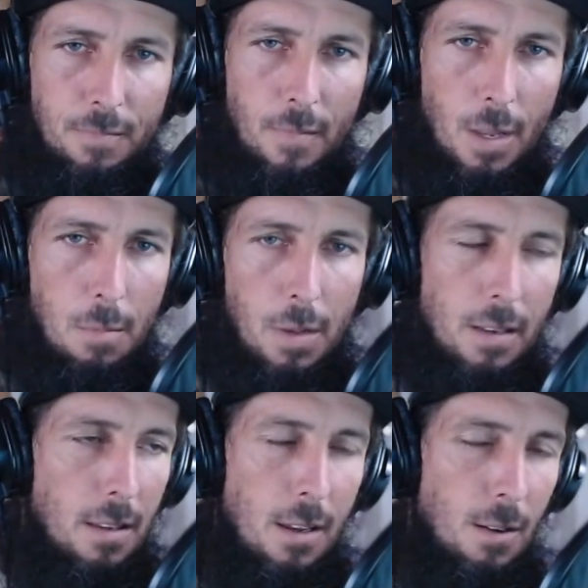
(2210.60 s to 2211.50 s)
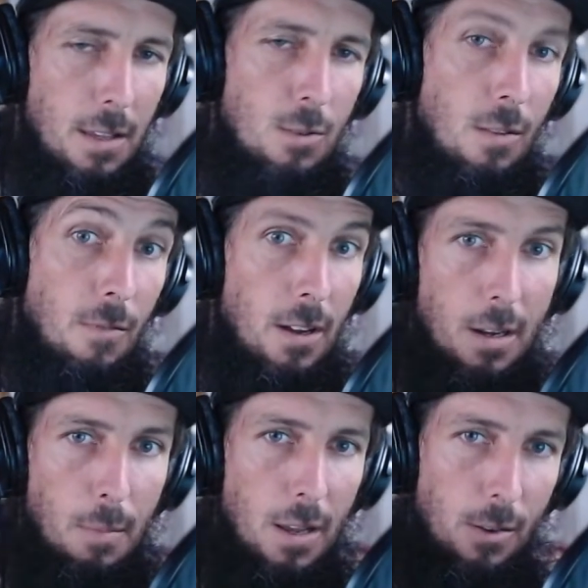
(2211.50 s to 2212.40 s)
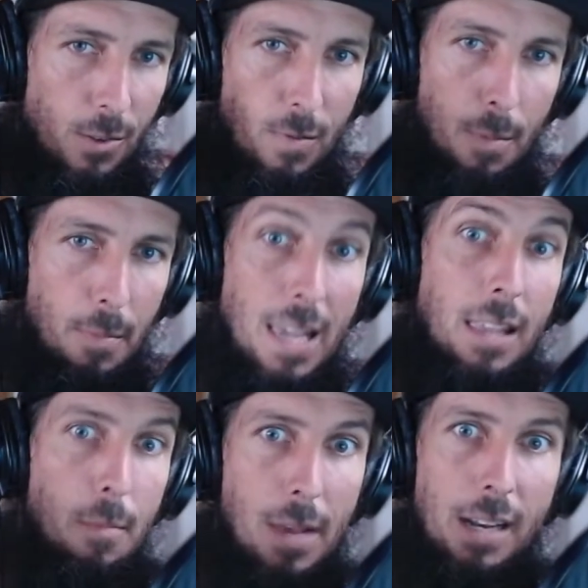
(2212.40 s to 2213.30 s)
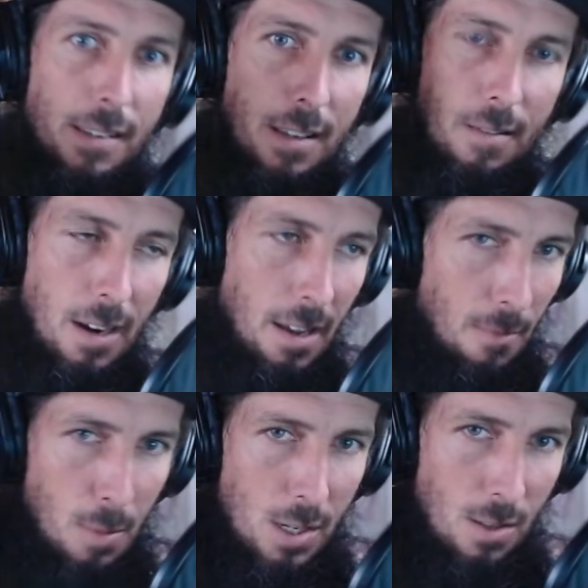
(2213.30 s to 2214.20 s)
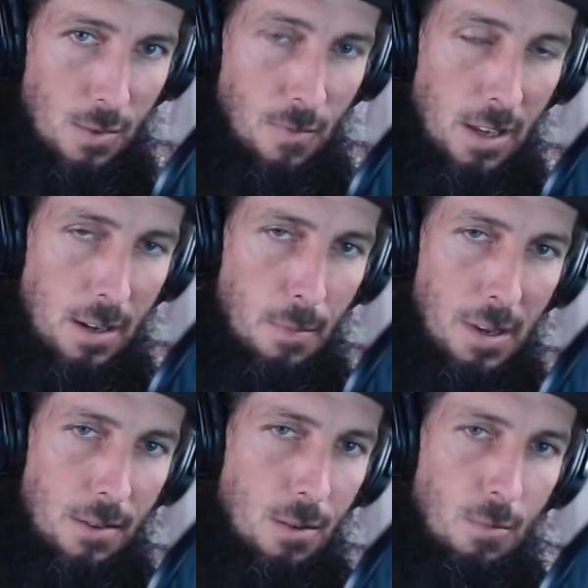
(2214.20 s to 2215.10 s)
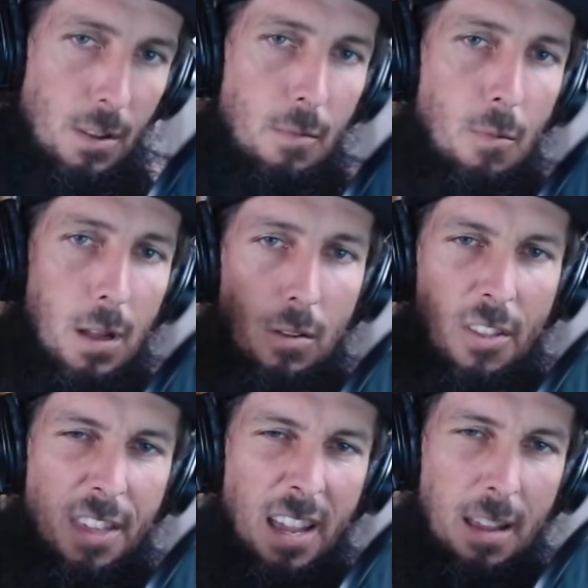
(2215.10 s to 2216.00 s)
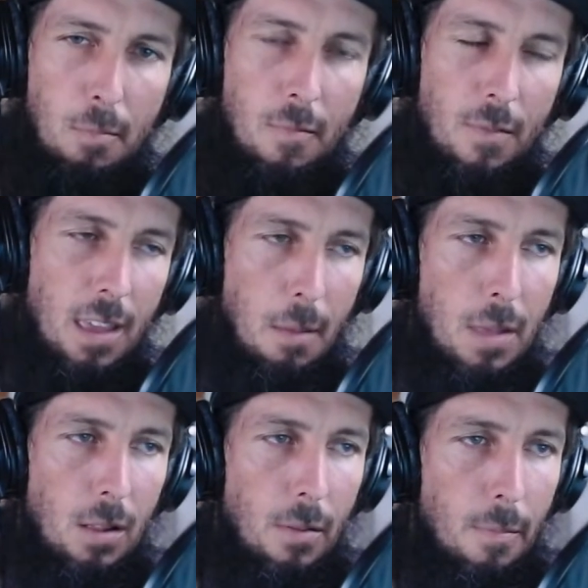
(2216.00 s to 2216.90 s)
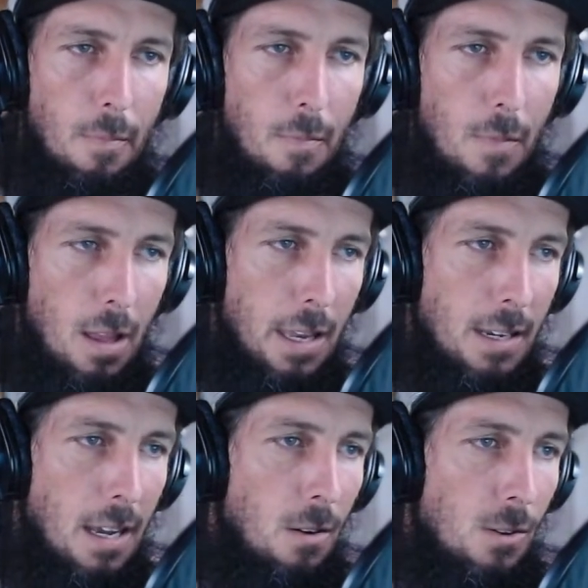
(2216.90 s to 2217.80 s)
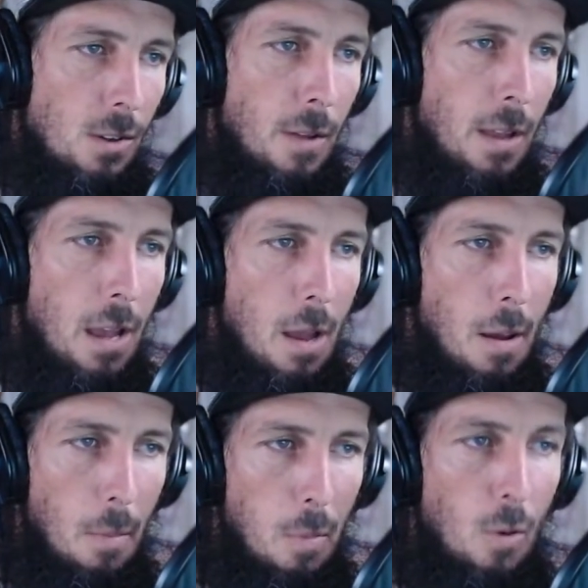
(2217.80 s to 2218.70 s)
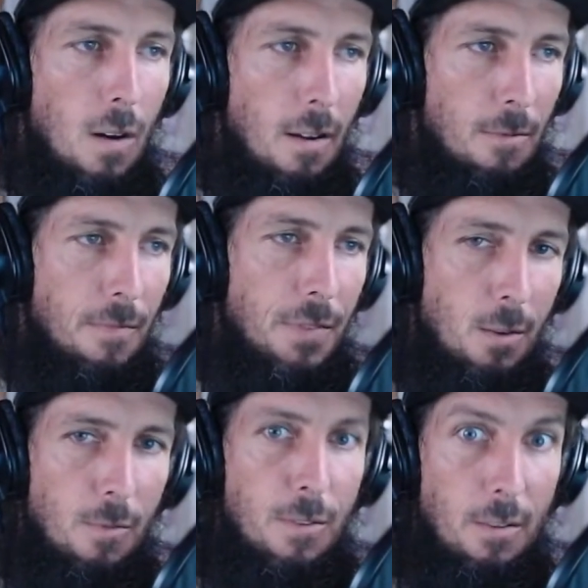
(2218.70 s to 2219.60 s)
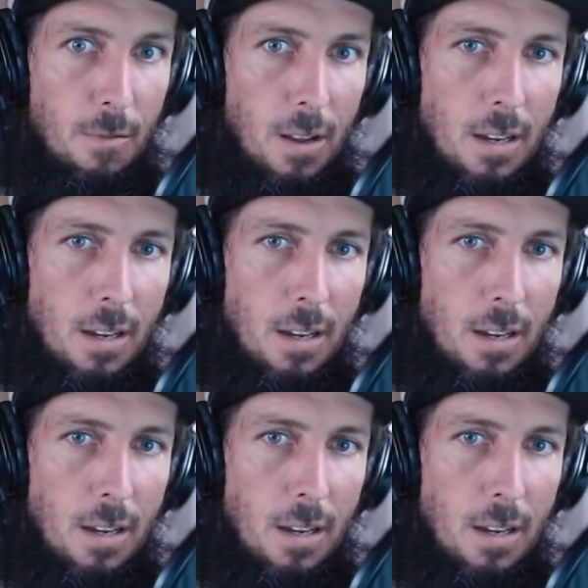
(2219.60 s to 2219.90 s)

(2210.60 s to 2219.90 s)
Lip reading: but you know, I use the vodka bottles from making the medicine, right? I have a bunch of those vodka bottles. They're really well thick built containers. So I'll pour off, you know, fill a vodka